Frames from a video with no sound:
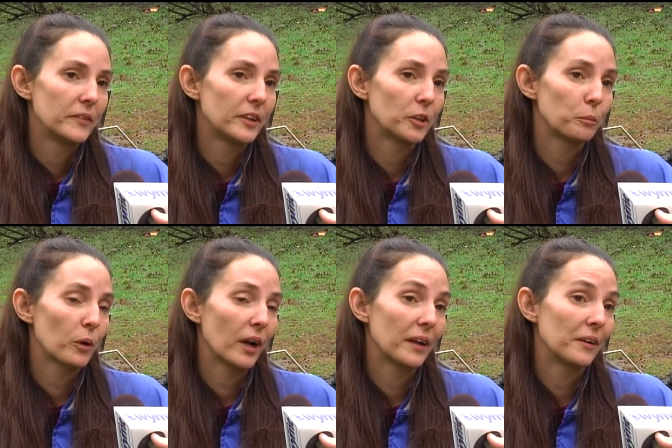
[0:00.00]
just
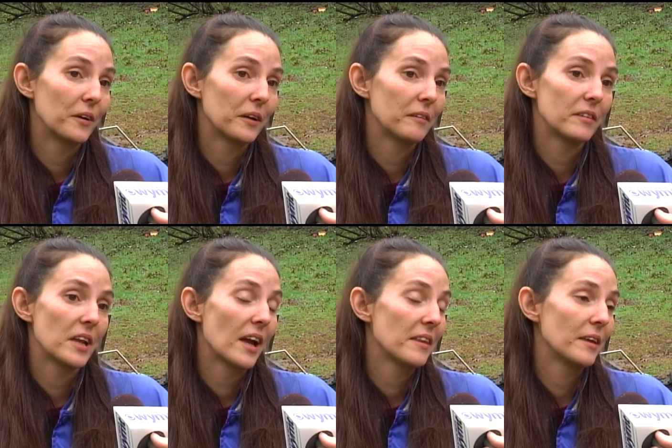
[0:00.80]
pray to God every
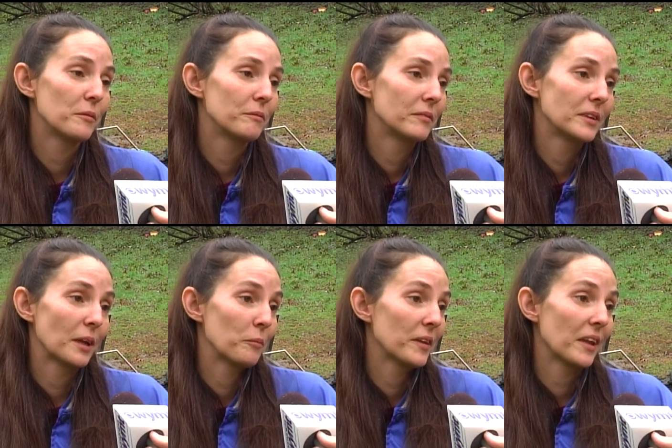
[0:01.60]
day that
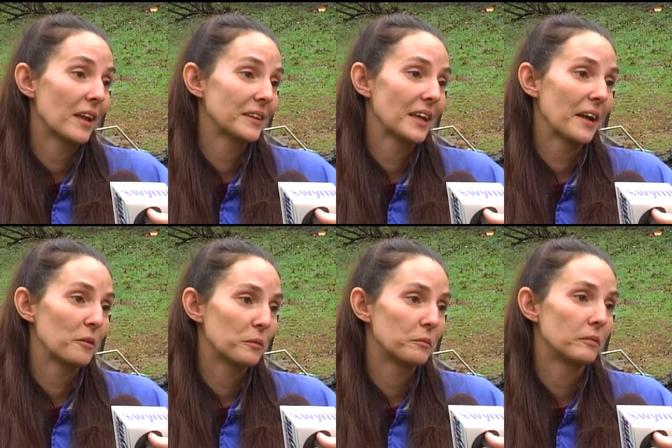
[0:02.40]
something lines
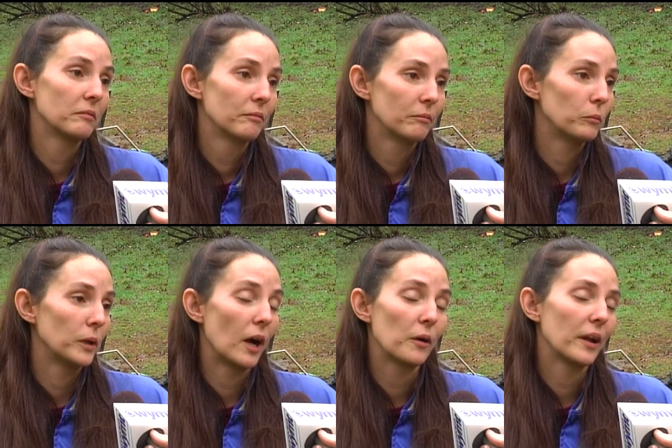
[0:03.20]
out and
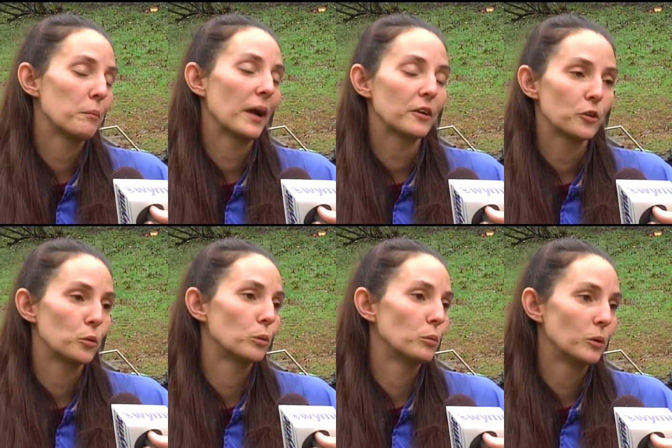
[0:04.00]
we all get back to
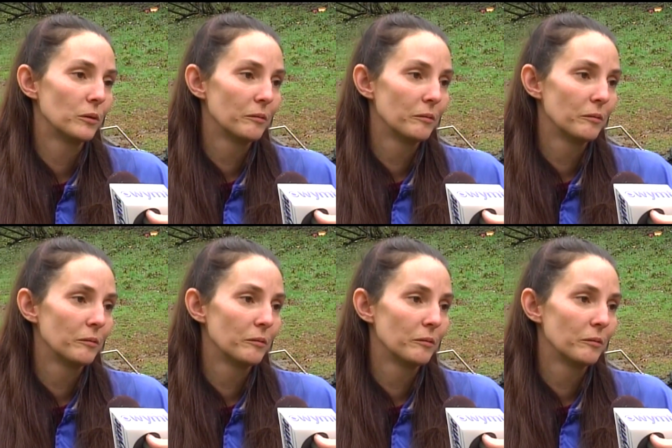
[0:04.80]
normal.